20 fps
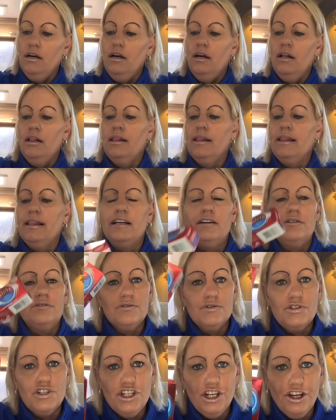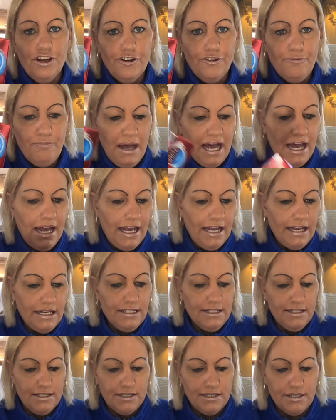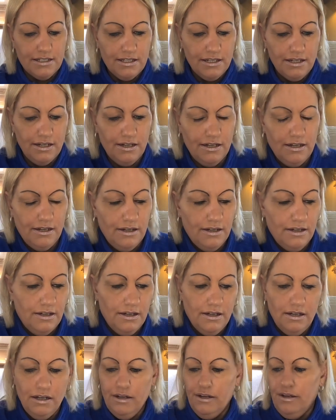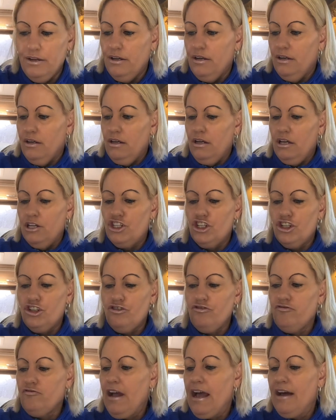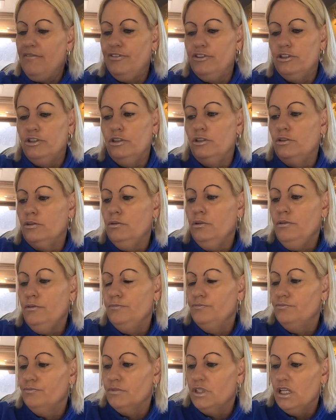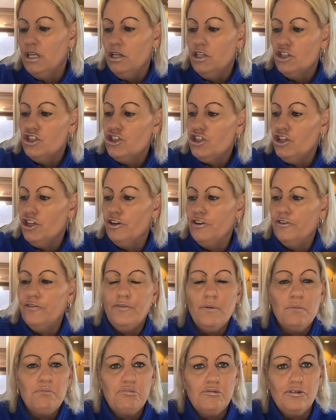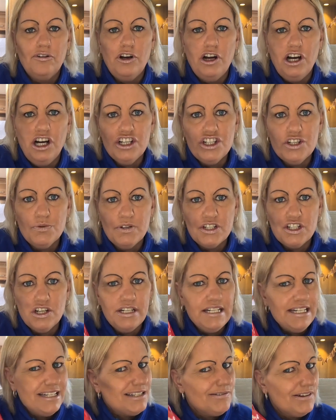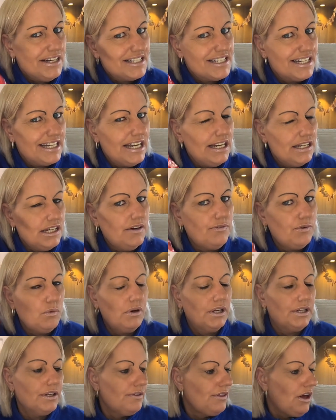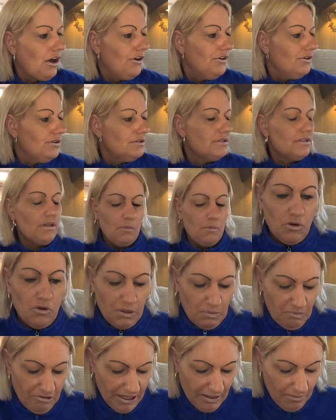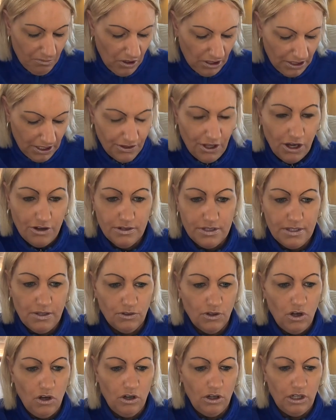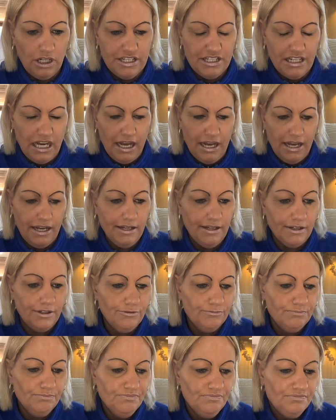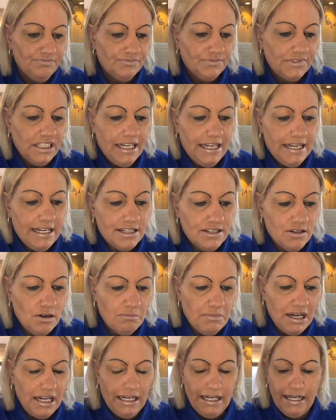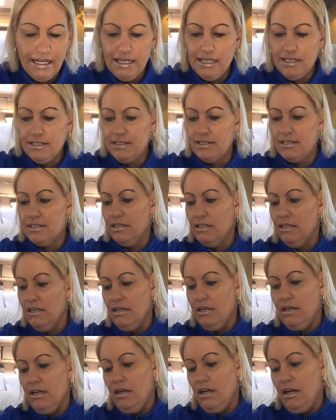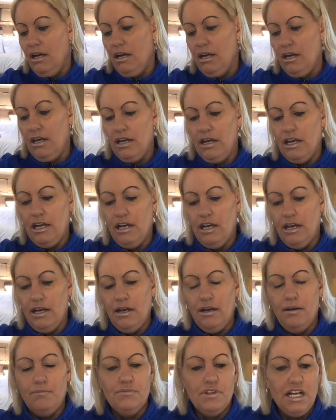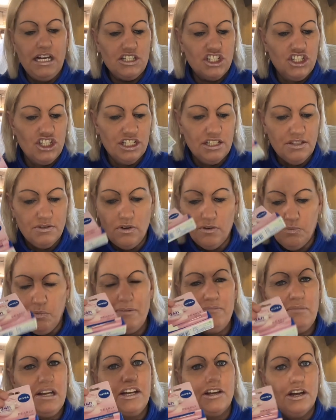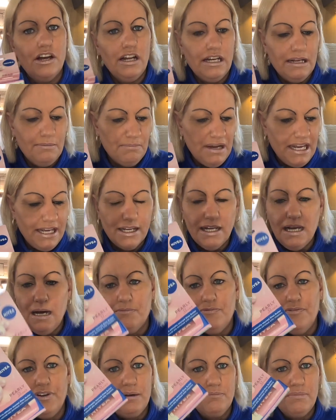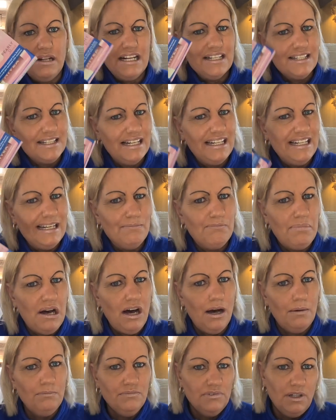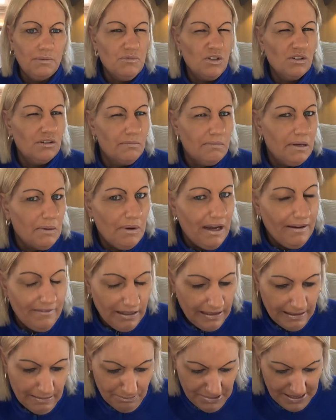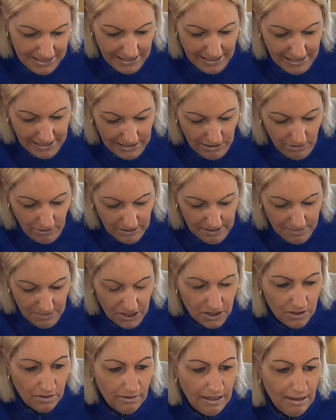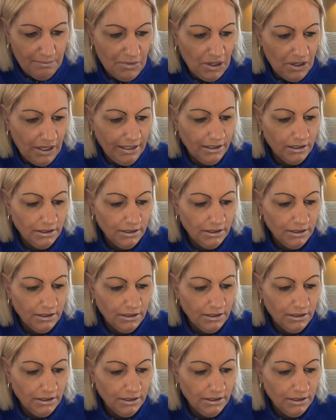little toothpaste, a travel toothbrush, which I need to actually get another one of those. I to bring one of those on holiday. It is on my list. That's just sort of with me girly makeup thing, but that's a lip balm. I'm not going to be wearing lipstick in hospital, am I?